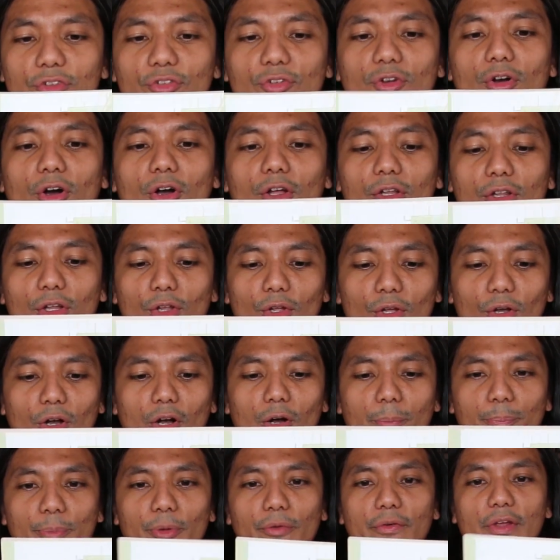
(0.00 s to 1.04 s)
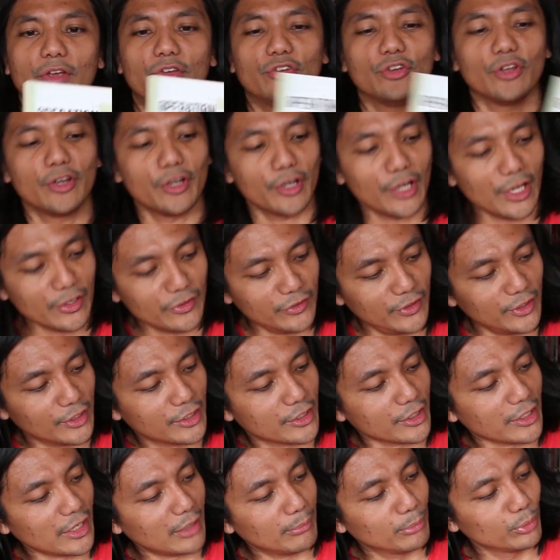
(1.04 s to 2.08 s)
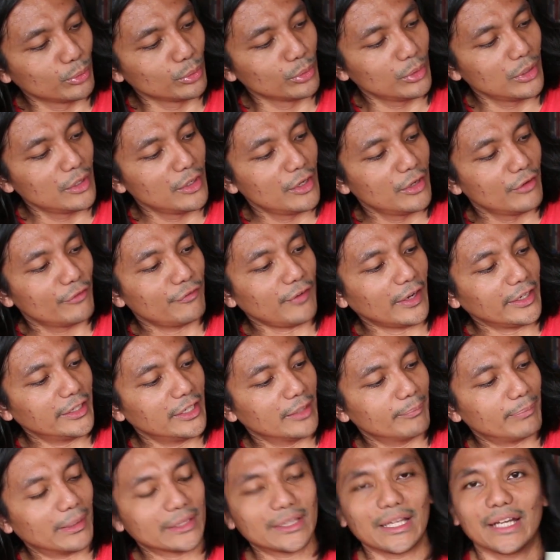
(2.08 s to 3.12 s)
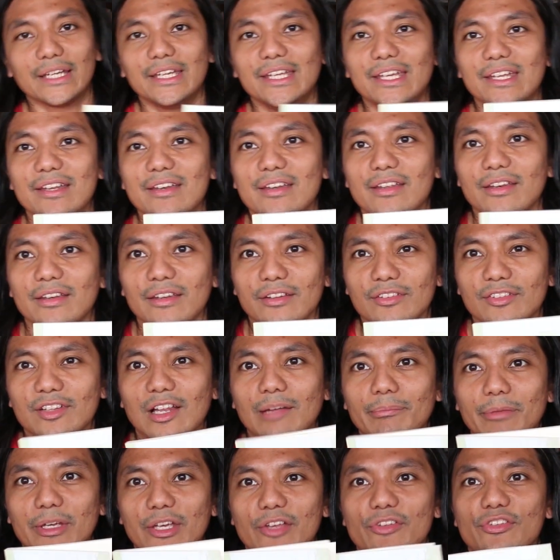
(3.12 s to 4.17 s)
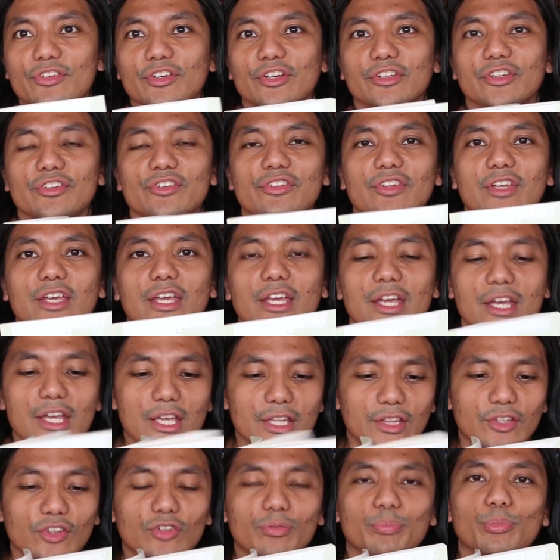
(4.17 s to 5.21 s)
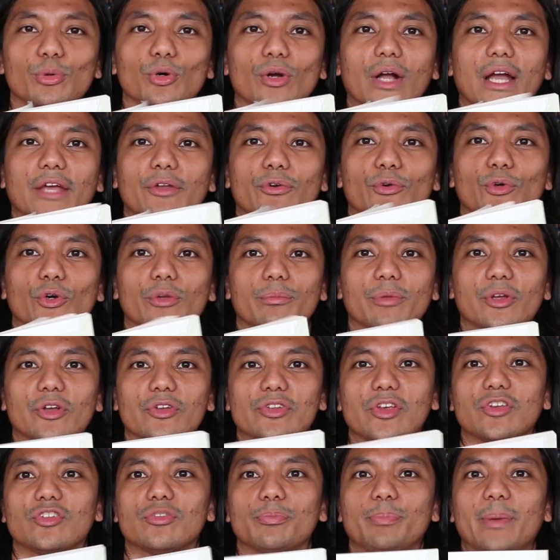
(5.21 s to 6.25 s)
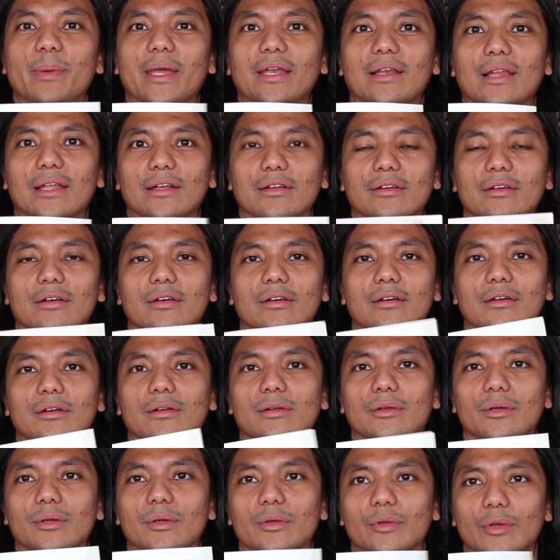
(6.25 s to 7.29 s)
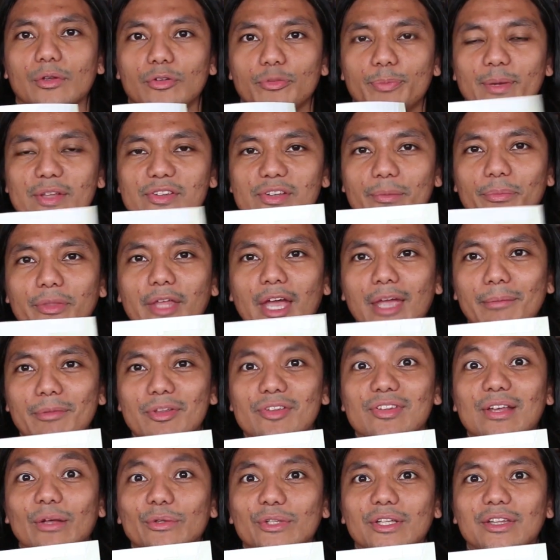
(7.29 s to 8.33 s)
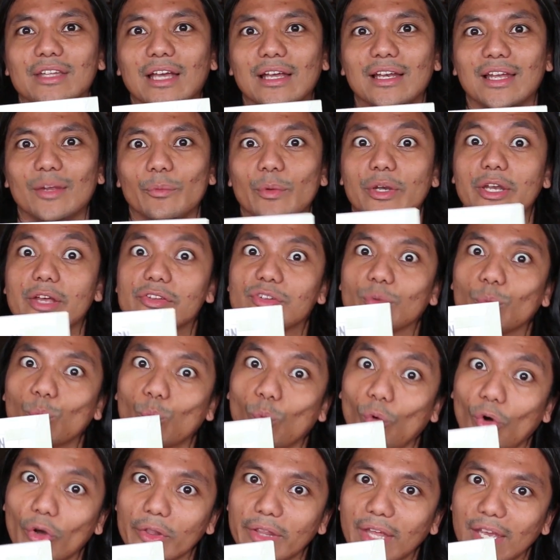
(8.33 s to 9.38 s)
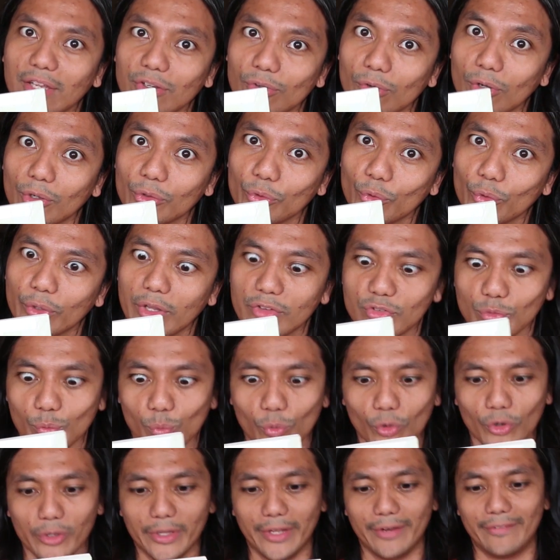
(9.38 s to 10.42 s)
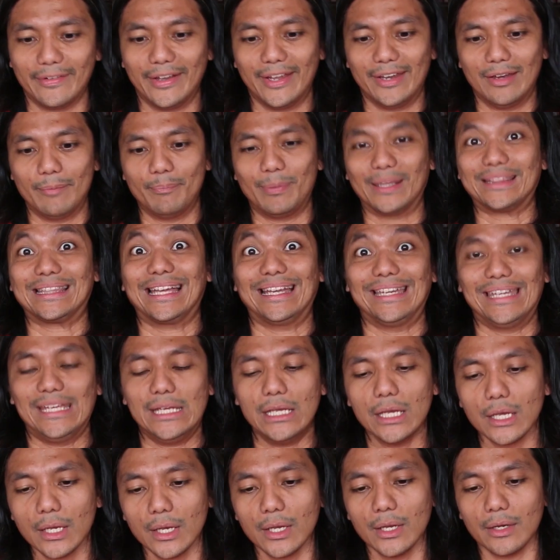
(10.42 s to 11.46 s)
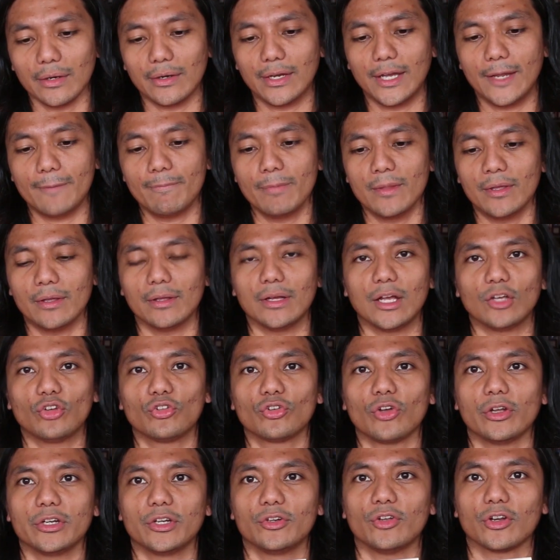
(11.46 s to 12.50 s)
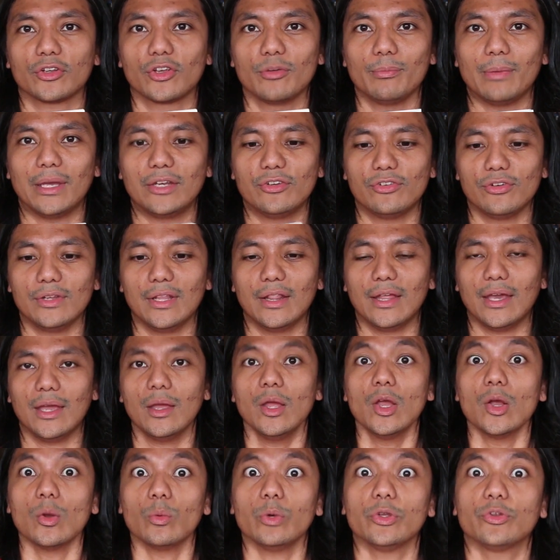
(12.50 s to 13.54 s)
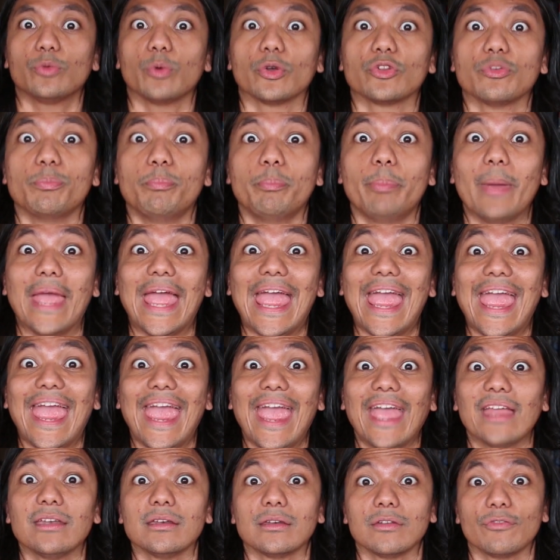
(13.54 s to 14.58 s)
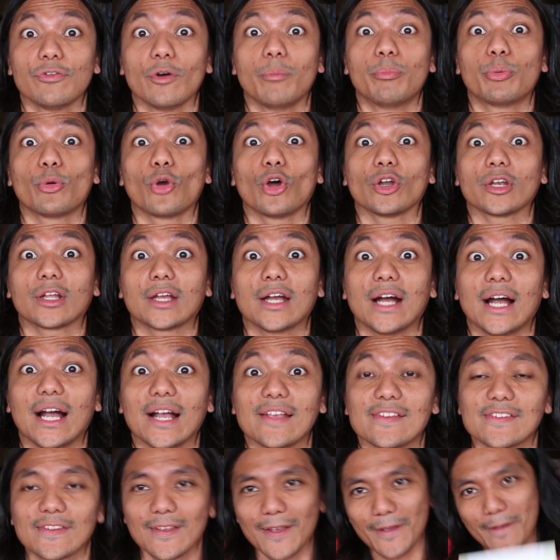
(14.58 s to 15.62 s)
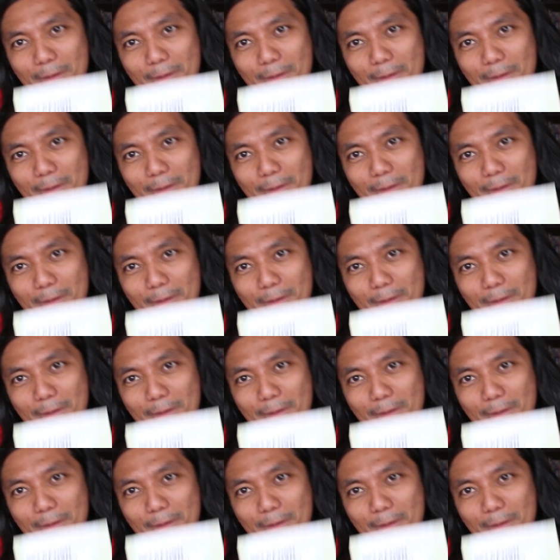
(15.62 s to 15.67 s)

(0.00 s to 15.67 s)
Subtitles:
It's called Operation Nasi Kerabu, Finding Patani in an Islamic Insurgency. This book I wrote because I spent some time in southern Thailand where there's a war there. You all know there's a war there, right? In Patani, right? I shot a documentary there which was banned for broadcast,